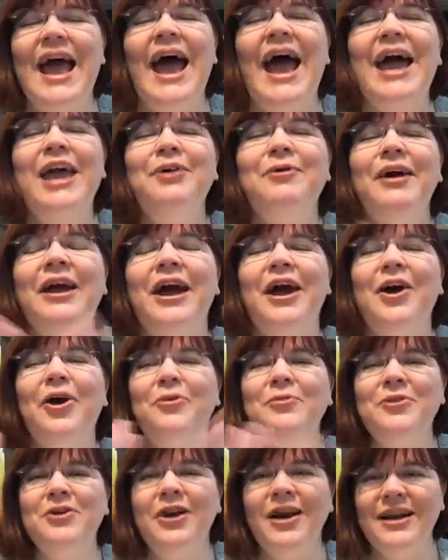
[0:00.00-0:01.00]
Anyway, I
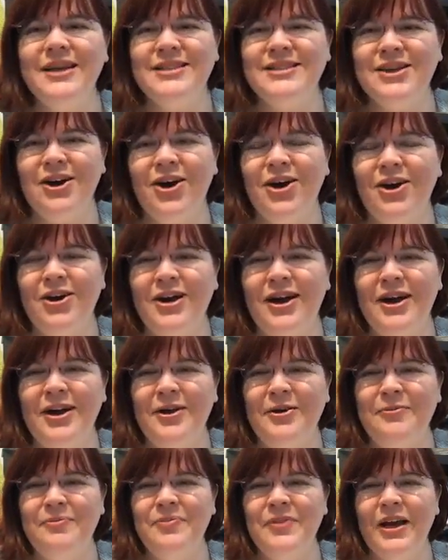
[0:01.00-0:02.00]
hope you guys are,
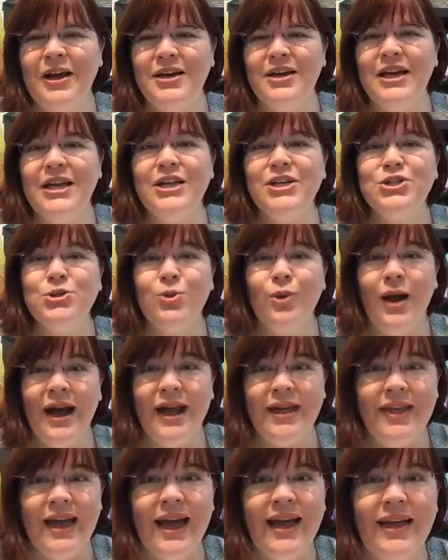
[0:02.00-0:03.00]
um, are uh, going to
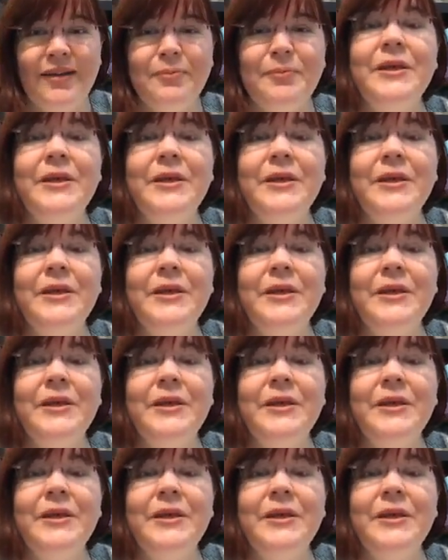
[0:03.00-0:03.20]
try that.